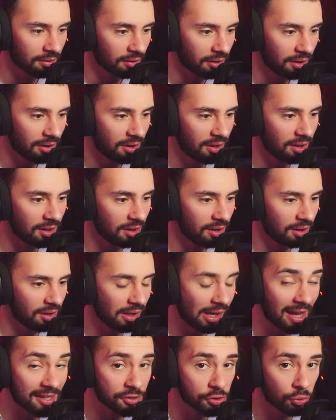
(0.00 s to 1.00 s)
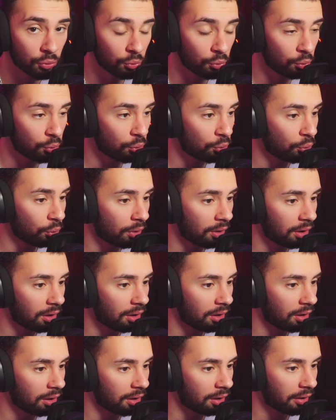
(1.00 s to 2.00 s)
he has
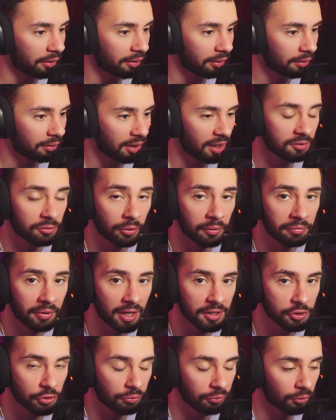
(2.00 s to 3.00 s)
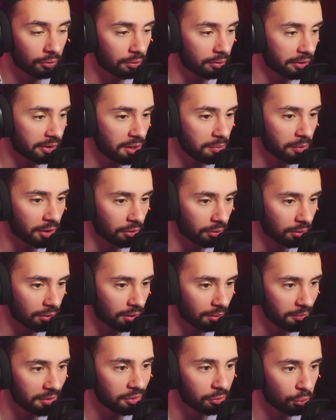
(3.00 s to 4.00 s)
to get revenge for Himeno.
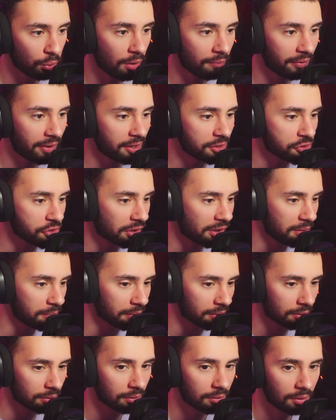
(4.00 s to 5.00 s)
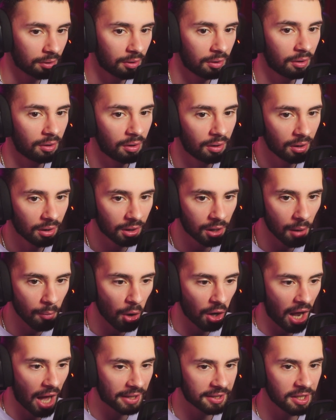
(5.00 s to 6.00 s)
I mean, to avenge Himeno. Come
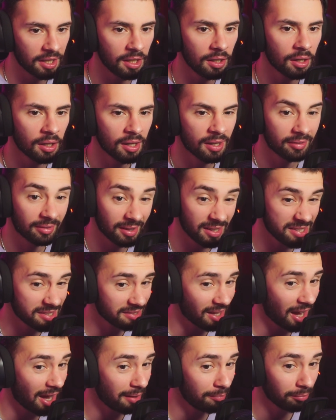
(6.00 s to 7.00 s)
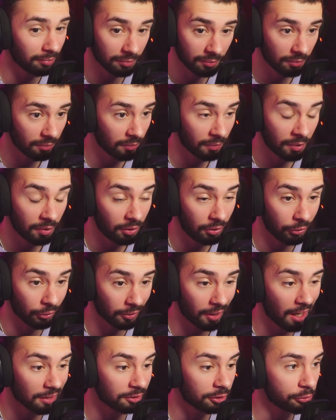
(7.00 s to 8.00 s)
on, Aki. This time, you're
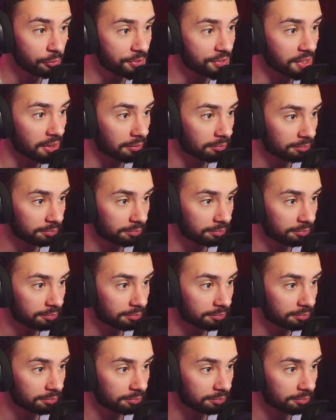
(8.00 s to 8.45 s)
not losing.